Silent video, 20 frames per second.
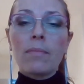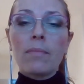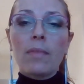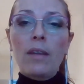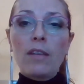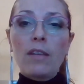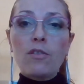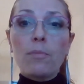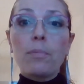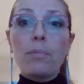
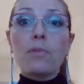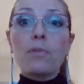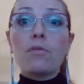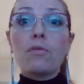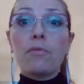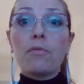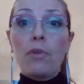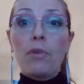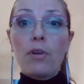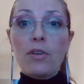as opposed to
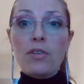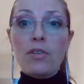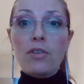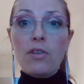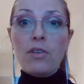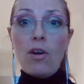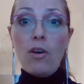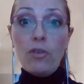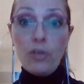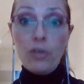focused
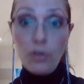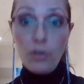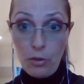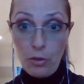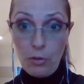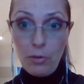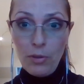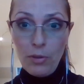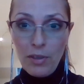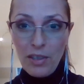on
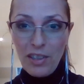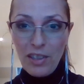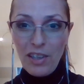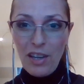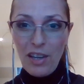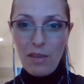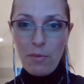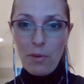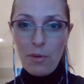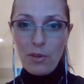you
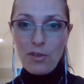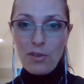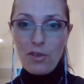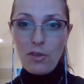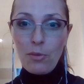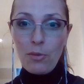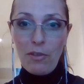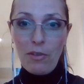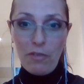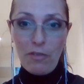and what
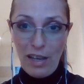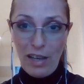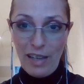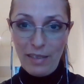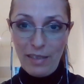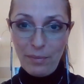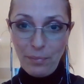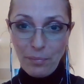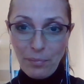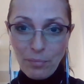you are feeling.